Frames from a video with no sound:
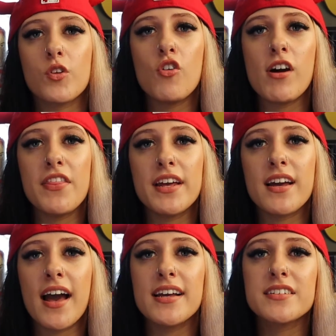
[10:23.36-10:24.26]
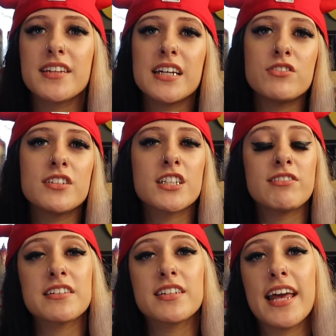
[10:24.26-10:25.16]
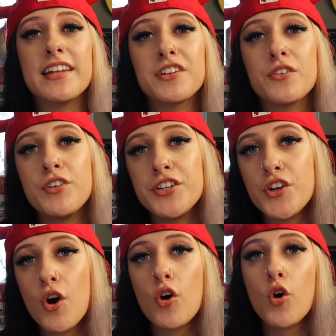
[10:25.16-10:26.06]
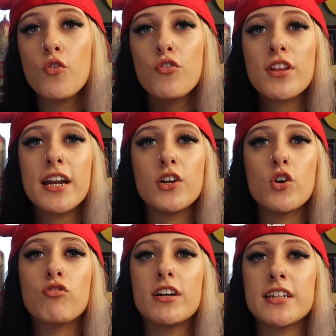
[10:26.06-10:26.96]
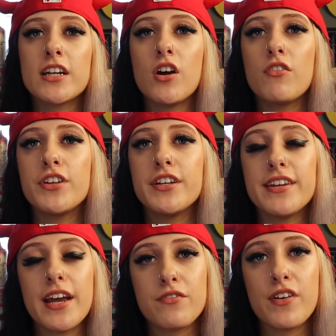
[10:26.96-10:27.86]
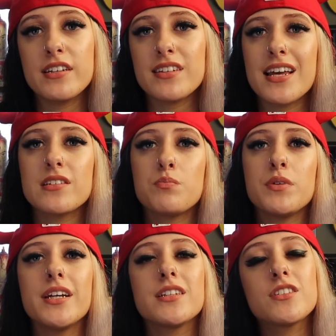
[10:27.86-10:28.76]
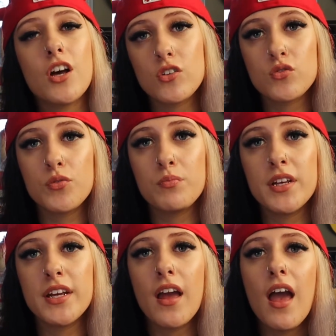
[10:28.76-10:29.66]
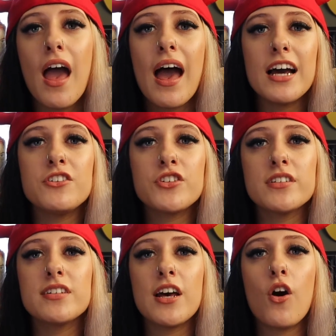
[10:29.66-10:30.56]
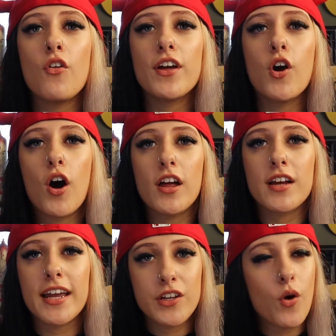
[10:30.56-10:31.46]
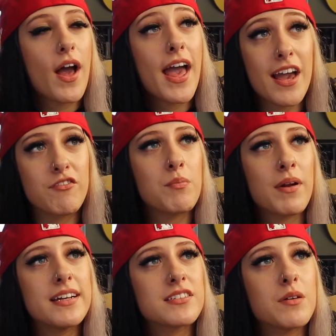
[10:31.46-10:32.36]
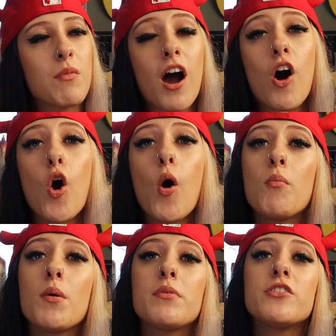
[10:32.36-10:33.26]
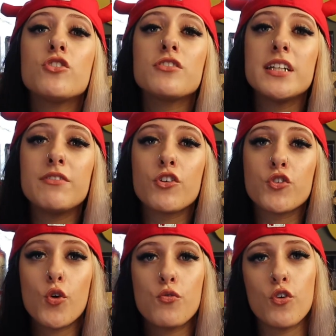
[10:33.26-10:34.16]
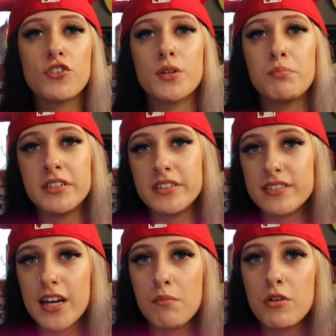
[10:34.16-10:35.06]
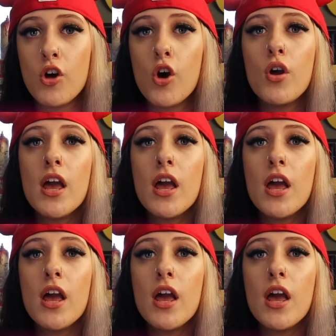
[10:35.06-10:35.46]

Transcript: Alright then guys, thanks for sticking around to the end of the video. I'm going through that little rundown of the Neckface SB Dunks with me. As you can tell, they got a heavy place in my heart, but be sure to leave your thoughts and opinions down below.